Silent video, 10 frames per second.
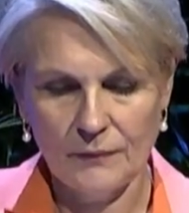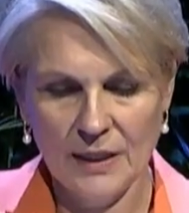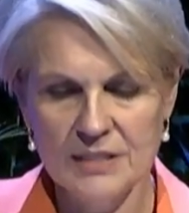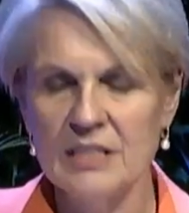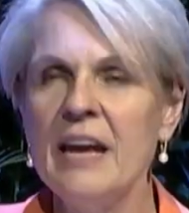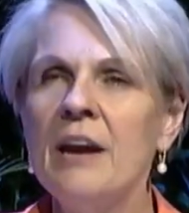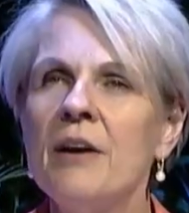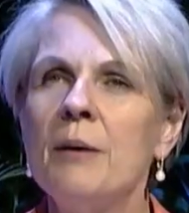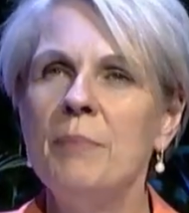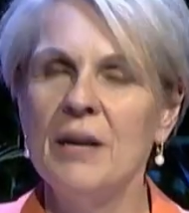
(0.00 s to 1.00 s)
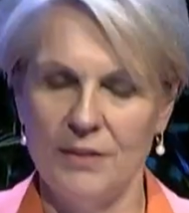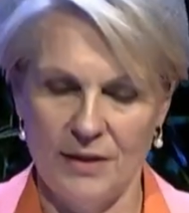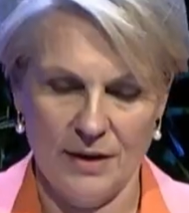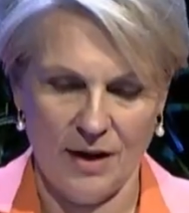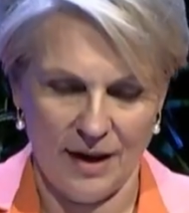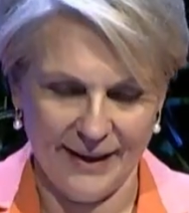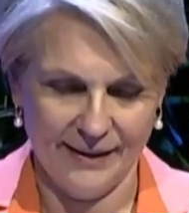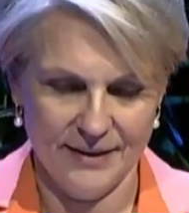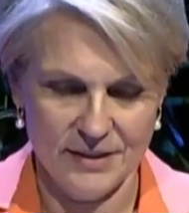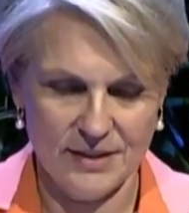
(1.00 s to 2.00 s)
It's an area bigger than
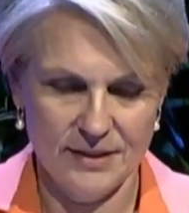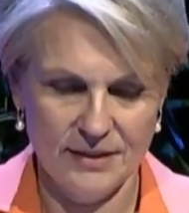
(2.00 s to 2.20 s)
Ireland.